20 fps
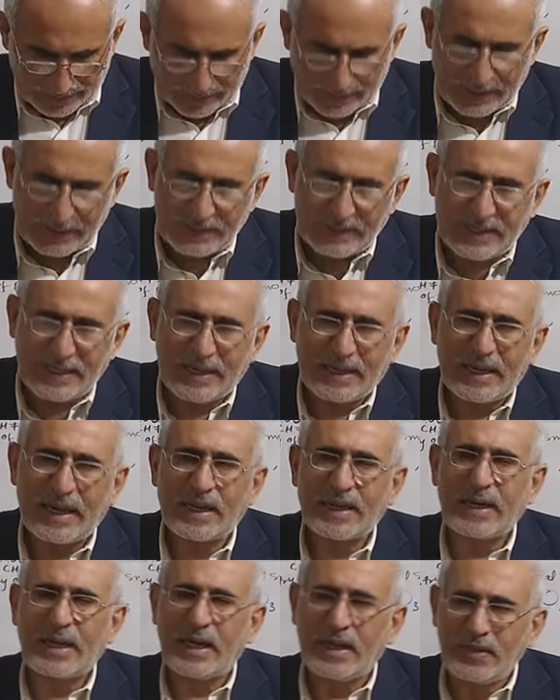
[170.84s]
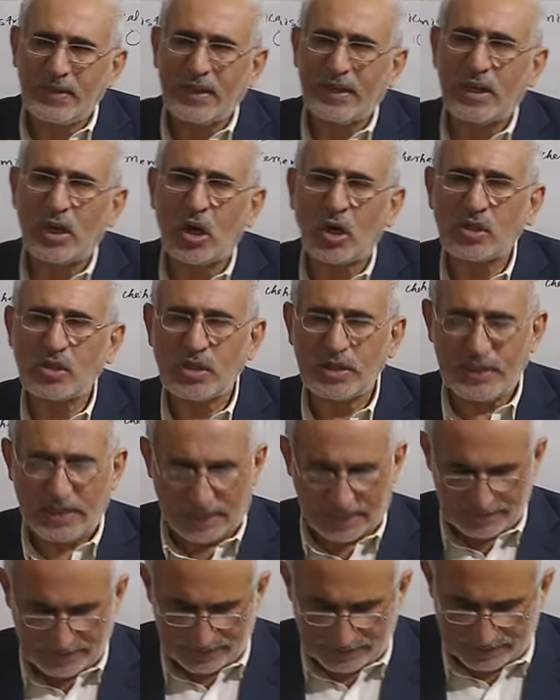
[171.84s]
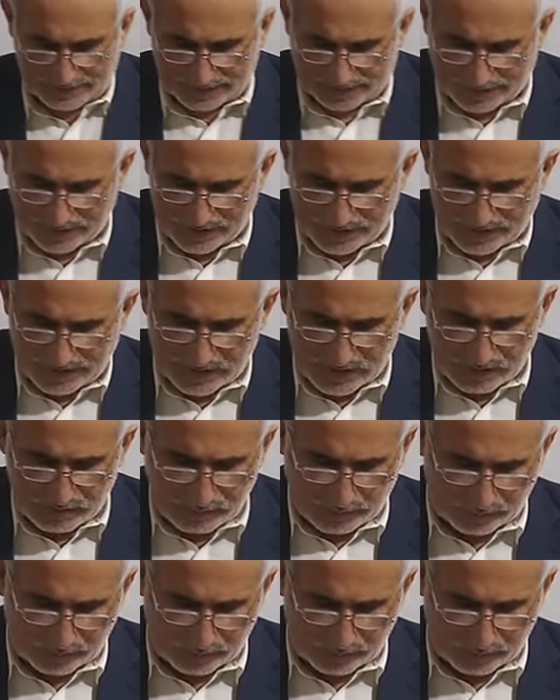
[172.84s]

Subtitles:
and there are other oxidizing agents